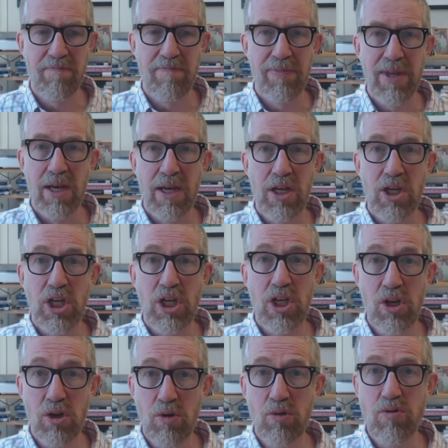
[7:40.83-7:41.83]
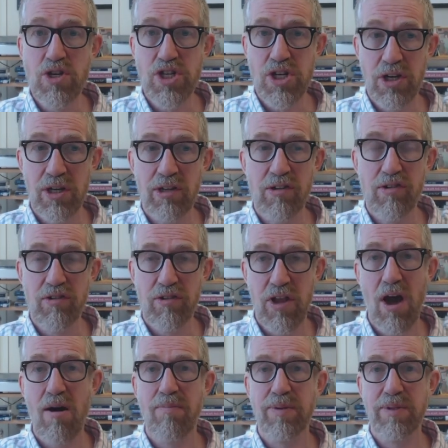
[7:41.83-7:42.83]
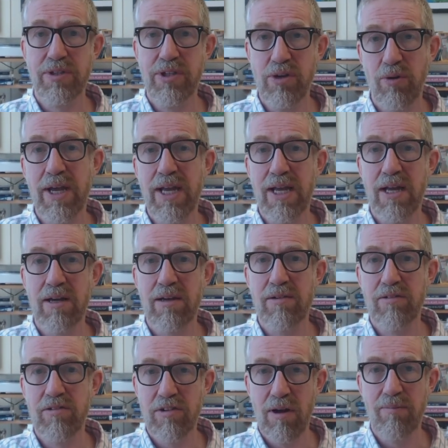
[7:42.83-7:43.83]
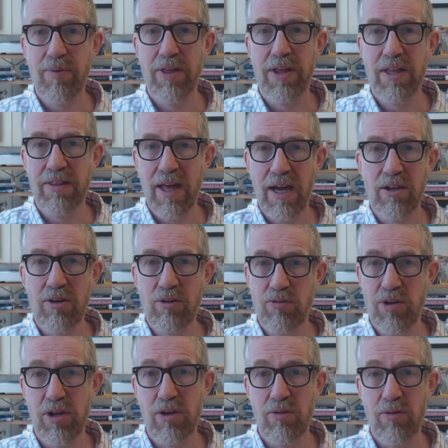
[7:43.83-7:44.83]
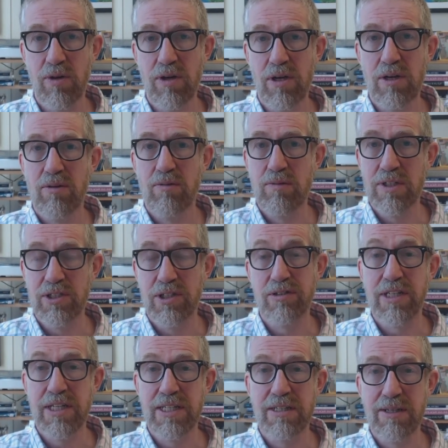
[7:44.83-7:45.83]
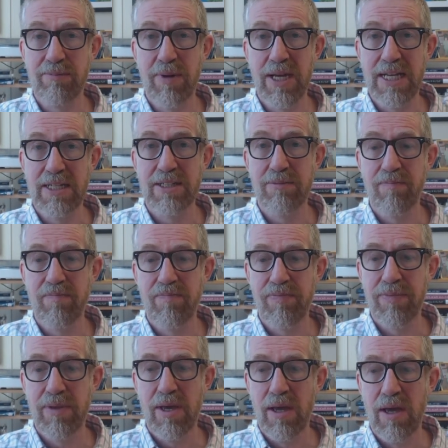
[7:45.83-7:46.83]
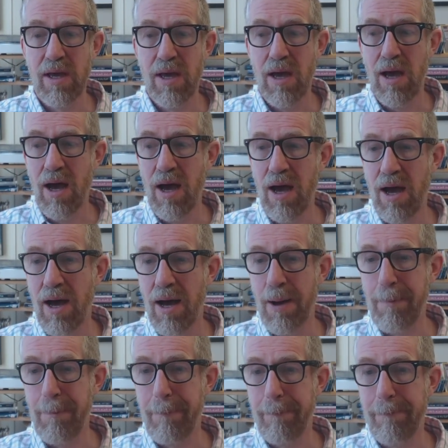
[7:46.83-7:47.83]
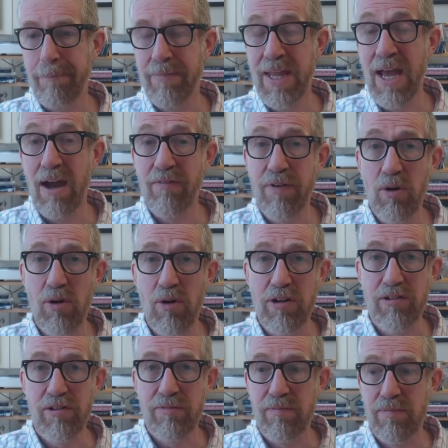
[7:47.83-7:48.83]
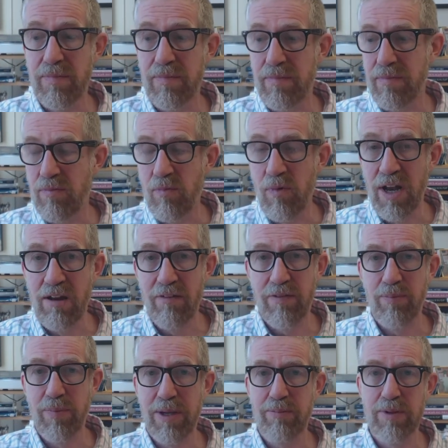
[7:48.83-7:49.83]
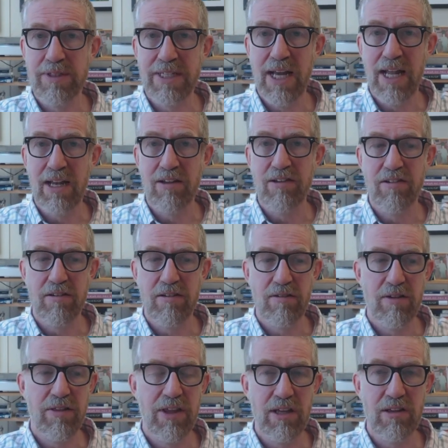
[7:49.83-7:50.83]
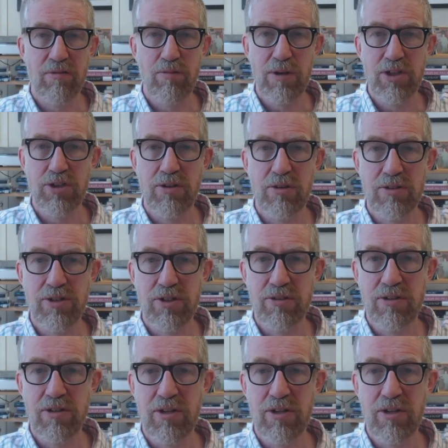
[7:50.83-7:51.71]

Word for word: you should stop doing something that you do, which is eating meat. Um, now, of course, whenever people tell us things we should or shouldn't do,